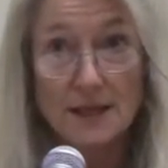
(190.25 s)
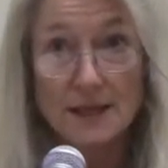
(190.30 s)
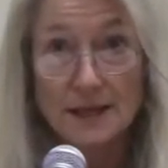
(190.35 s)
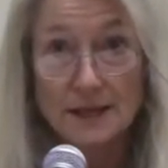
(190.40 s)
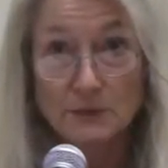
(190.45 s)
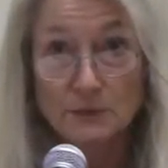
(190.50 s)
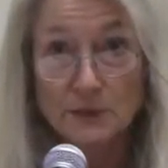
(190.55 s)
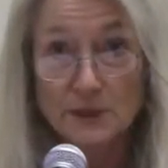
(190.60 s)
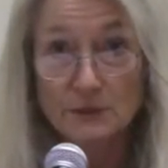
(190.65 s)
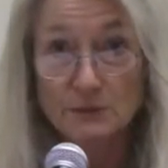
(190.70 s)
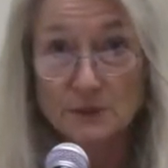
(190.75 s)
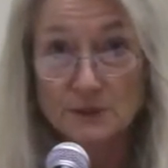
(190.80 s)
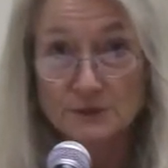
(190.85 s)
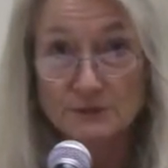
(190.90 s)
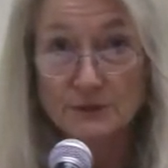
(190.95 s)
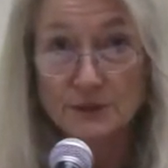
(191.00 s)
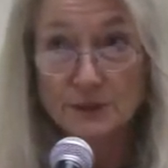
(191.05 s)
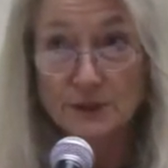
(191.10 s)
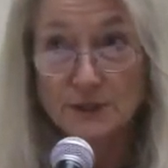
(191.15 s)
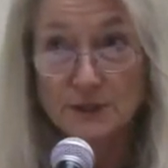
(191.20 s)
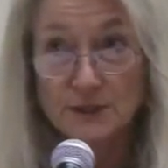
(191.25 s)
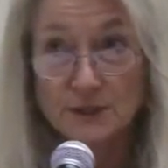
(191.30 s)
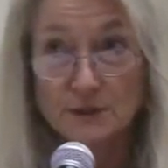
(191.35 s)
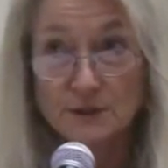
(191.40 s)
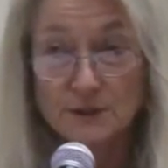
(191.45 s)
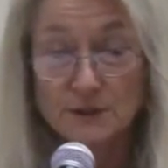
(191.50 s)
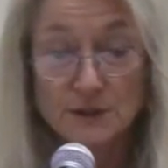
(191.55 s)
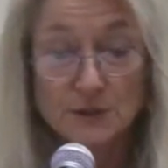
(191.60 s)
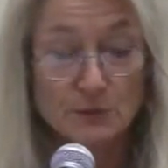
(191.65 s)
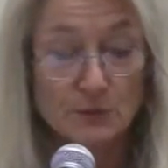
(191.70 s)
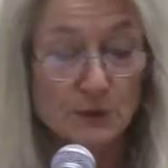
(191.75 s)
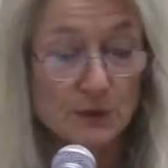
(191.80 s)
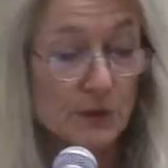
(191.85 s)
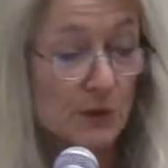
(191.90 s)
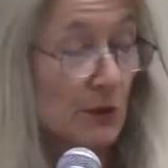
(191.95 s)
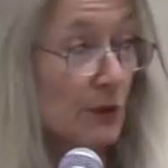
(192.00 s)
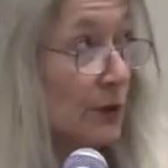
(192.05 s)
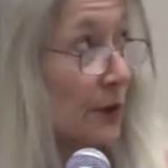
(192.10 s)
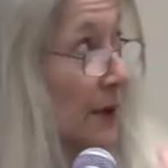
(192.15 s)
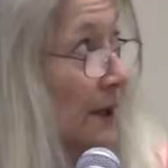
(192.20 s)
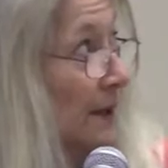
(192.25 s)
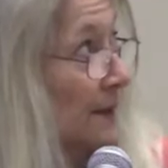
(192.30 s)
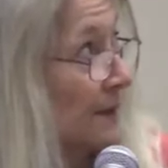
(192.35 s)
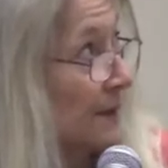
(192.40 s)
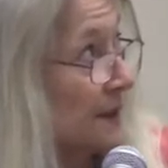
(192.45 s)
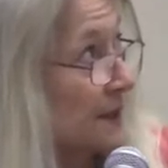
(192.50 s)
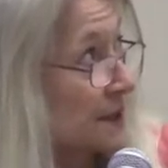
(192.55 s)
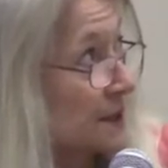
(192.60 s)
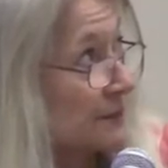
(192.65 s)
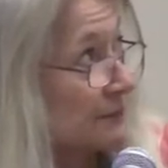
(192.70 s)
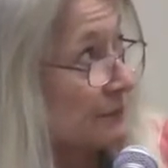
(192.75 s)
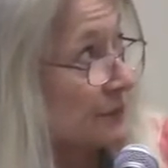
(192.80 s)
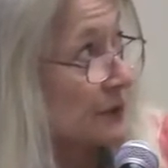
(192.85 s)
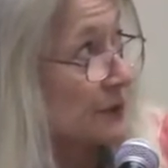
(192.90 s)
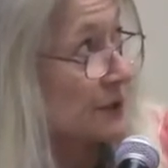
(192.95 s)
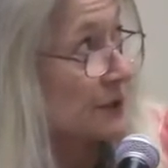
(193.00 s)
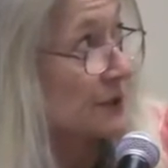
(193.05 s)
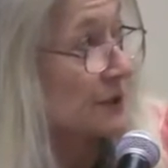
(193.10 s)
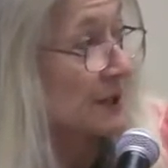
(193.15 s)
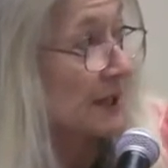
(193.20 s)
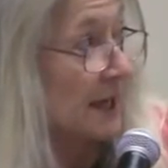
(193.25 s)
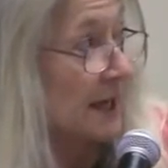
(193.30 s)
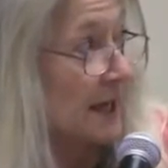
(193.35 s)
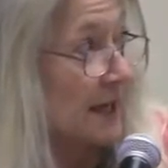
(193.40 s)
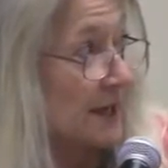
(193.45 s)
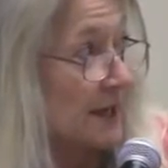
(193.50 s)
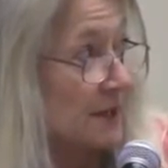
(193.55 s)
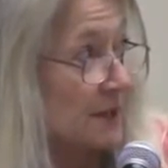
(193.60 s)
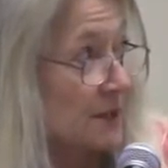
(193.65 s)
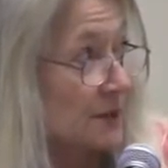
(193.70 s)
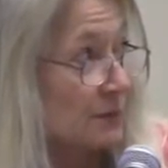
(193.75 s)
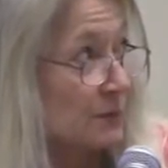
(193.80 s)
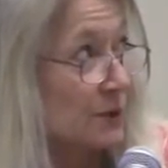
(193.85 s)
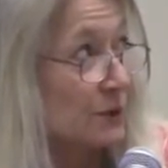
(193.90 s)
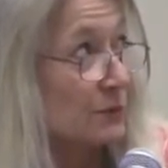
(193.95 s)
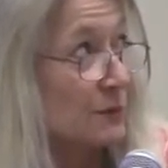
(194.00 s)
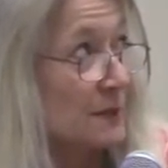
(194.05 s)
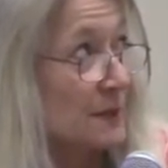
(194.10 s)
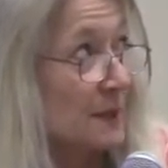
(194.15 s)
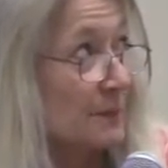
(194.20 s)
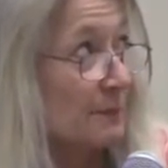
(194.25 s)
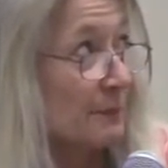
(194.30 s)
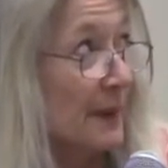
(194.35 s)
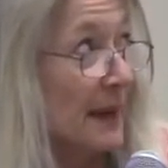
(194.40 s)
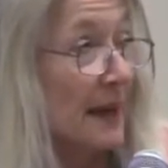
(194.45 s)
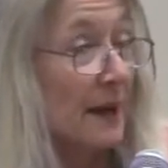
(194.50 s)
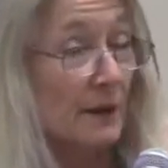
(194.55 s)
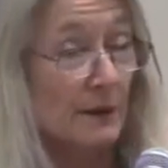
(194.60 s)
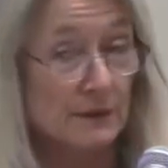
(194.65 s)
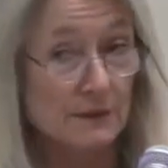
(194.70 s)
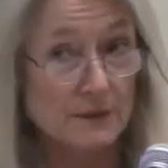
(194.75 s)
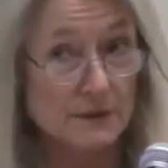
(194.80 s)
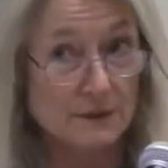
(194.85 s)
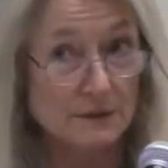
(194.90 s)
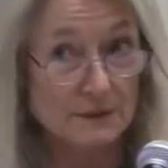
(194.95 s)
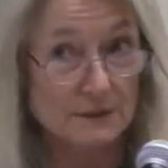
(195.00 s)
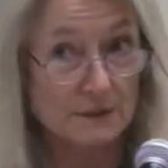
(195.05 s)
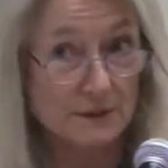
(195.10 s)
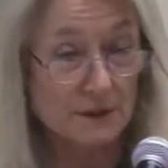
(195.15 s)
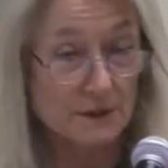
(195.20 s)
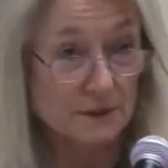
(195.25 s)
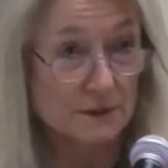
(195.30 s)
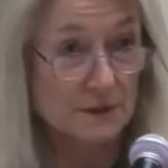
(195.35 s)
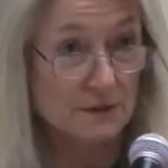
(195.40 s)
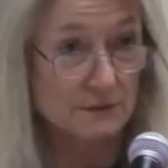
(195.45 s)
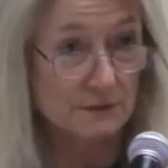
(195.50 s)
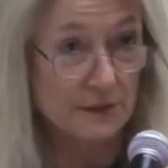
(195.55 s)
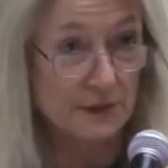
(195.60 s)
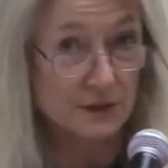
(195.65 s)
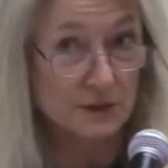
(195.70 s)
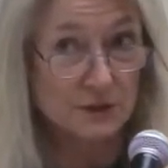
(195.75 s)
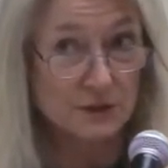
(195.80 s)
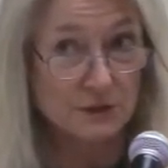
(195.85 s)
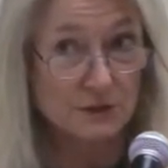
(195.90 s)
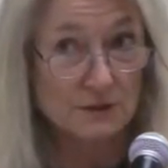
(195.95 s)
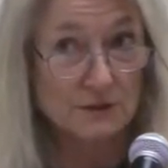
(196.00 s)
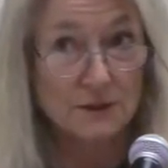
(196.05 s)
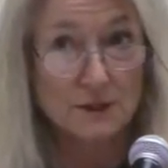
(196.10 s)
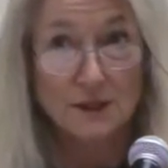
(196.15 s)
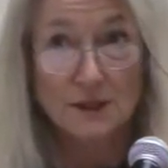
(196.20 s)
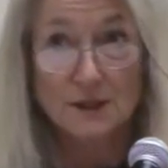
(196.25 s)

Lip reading: And we worked very closely with her on this first case, which was about the conservation